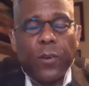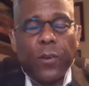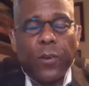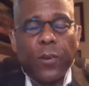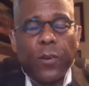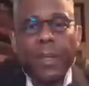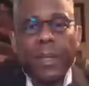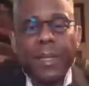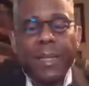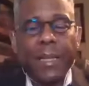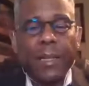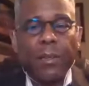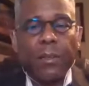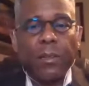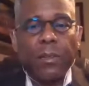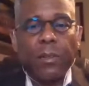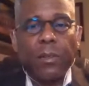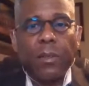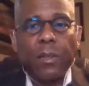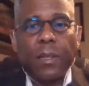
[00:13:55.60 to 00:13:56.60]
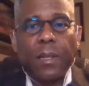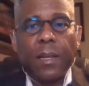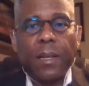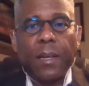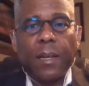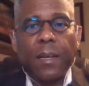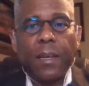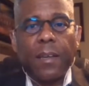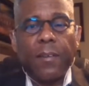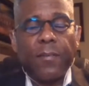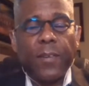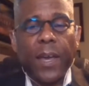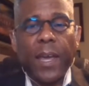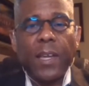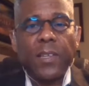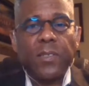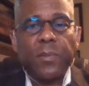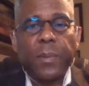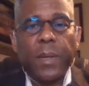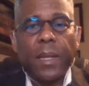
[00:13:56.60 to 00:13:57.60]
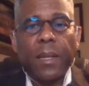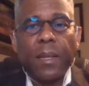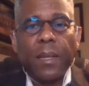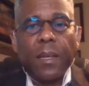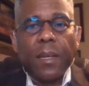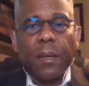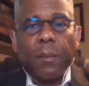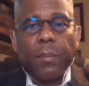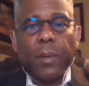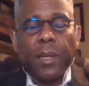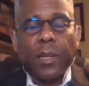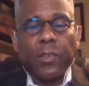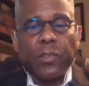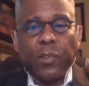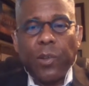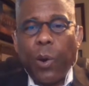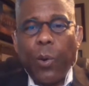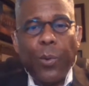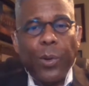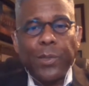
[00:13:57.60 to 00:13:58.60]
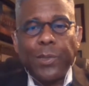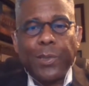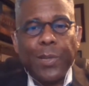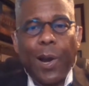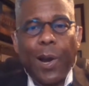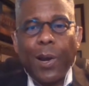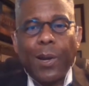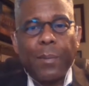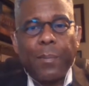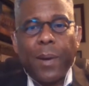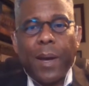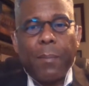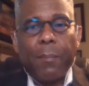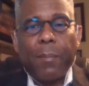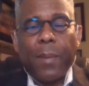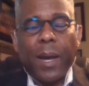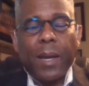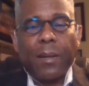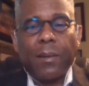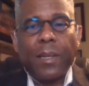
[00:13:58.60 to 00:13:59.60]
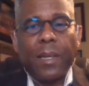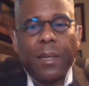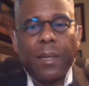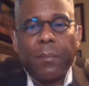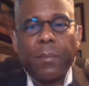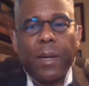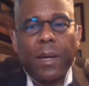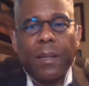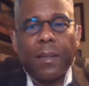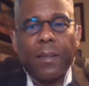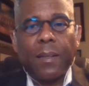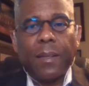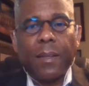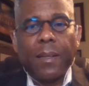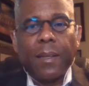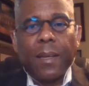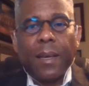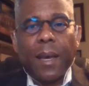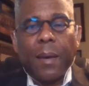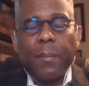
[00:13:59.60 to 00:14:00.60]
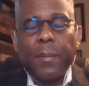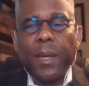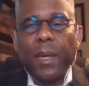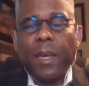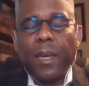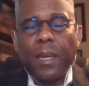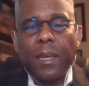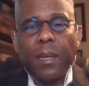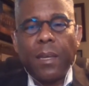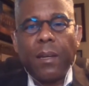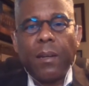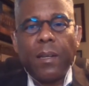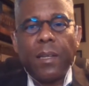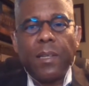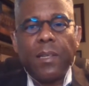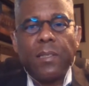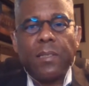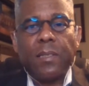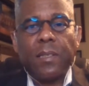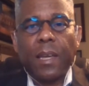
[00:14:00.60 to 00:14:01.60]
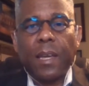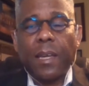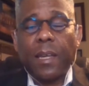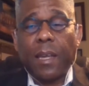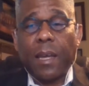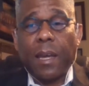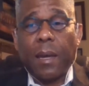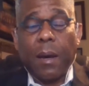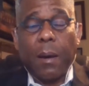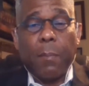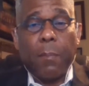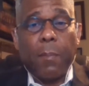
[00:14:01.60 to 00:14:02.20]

political advancement, because no one's talking about Michael Hickman. I mean, here is a